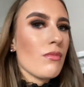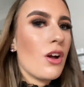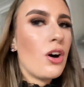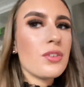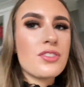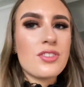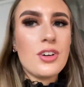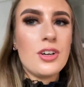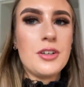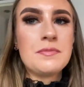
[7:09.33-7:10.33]

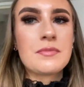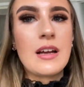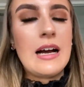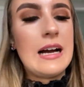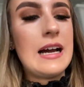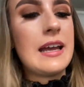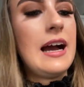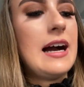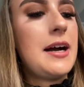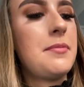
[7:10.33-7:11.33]
Also, I
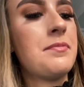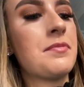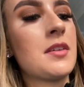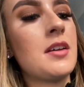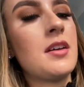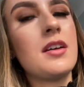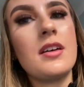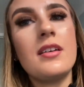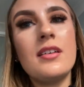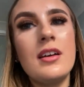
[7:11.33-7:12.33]
am
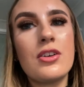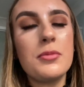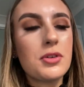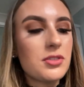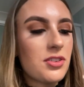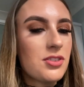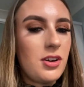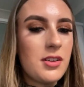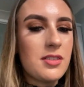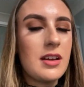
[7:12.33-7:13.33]
going to go into
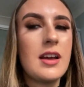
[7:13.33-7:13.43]
spots.